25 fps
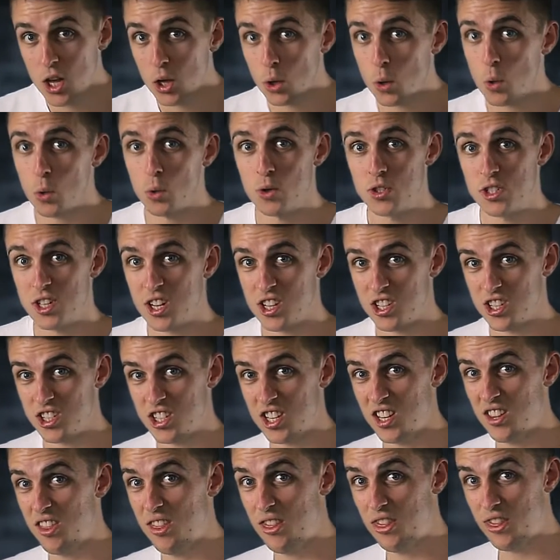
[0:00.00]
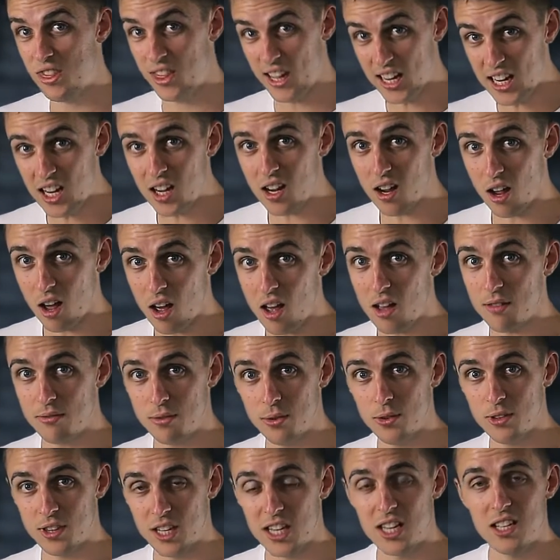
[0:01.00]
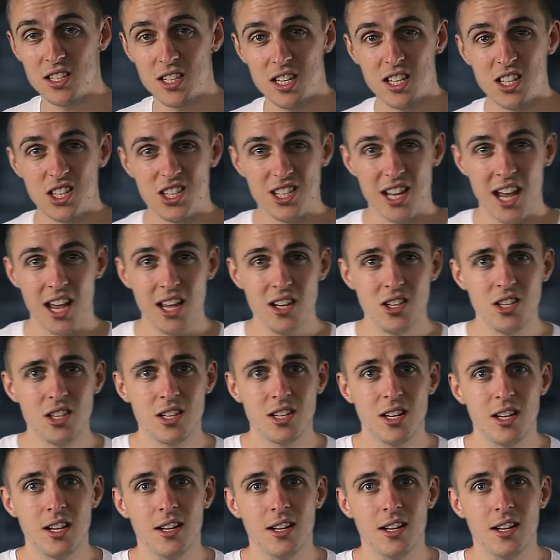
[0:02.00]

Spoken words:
caused us to think hurtful things instead?